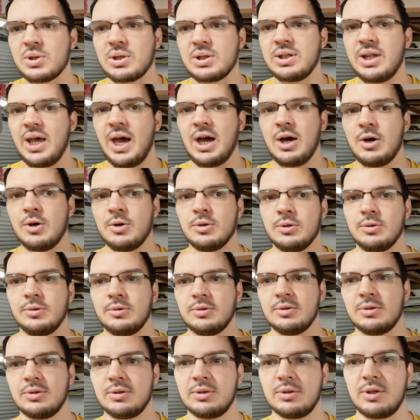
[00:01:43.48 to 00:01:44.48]
Now,
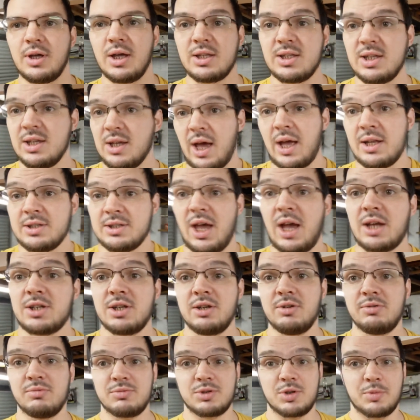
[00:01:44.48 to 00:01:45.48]
it's
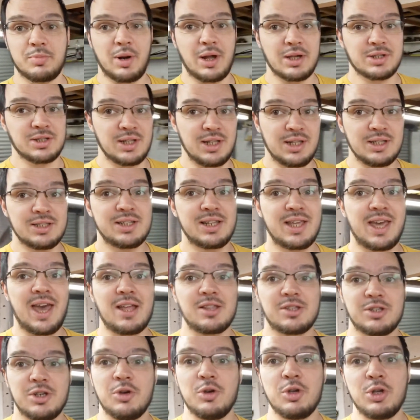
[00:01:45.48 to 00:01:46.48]
actually surprisingly easy to
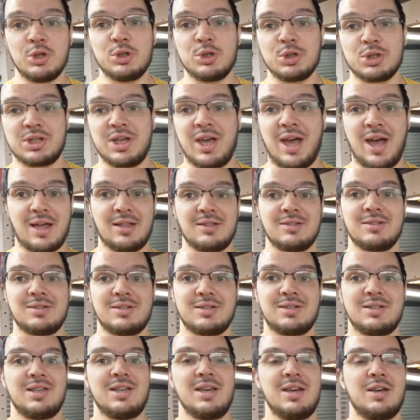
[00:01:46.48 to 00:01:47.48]
get to. You just can't
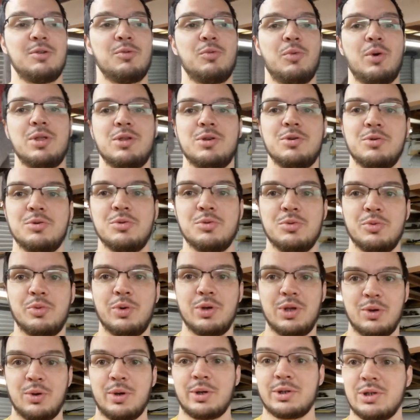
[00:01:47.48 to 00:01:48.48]
see it when
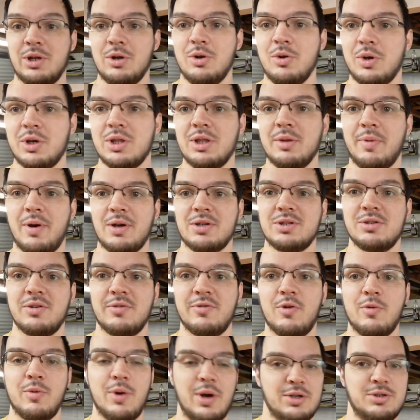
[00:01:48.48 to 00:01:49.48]
you actually look in the passenger
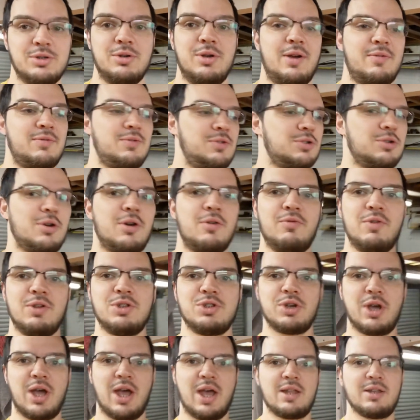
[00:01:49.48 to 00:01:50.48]
footwell, so you have to sort of
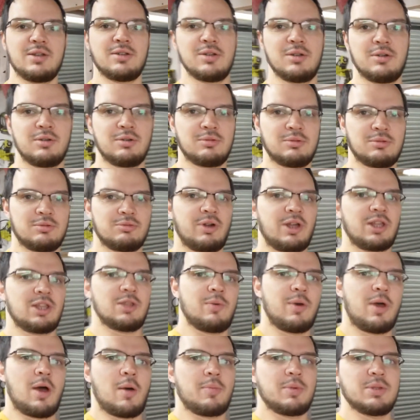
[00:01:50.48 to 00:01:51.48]
reach your hand right the
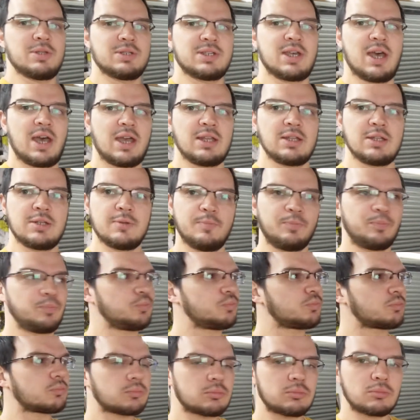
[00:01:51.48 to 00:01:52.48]
way up inside
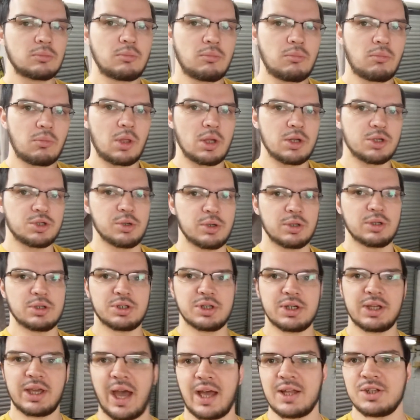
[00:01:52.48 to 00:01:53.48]
to
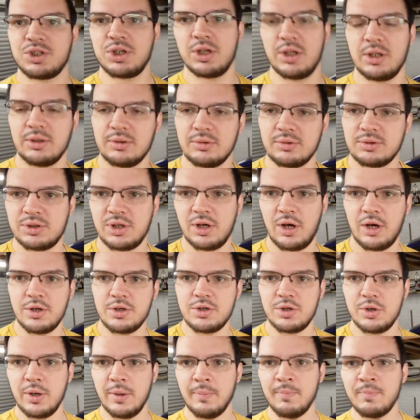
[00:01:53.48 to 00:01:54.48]
catch it, to
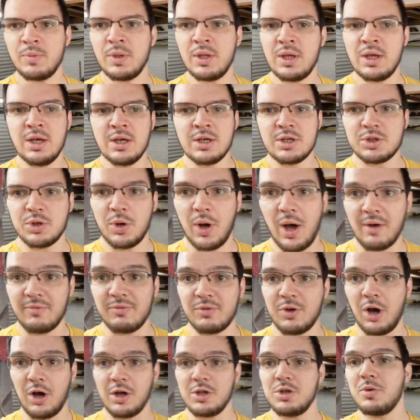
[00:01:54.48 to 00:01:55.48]
undo it. So
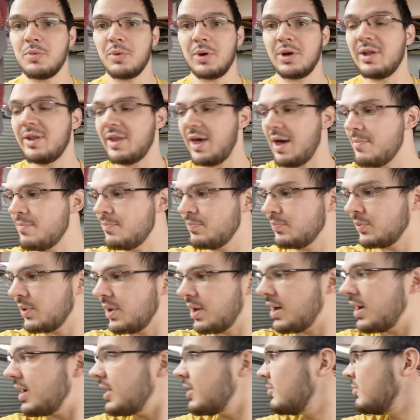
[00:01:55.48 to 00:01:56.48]
I've got a new one of them.
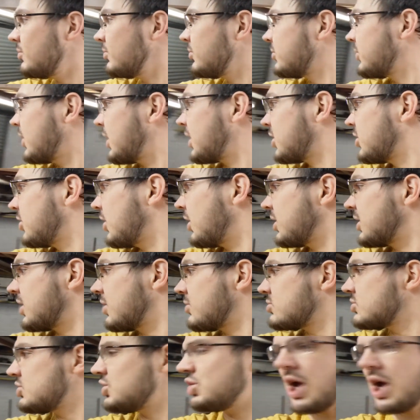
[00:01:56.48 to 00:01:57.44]
Thank you. I think it was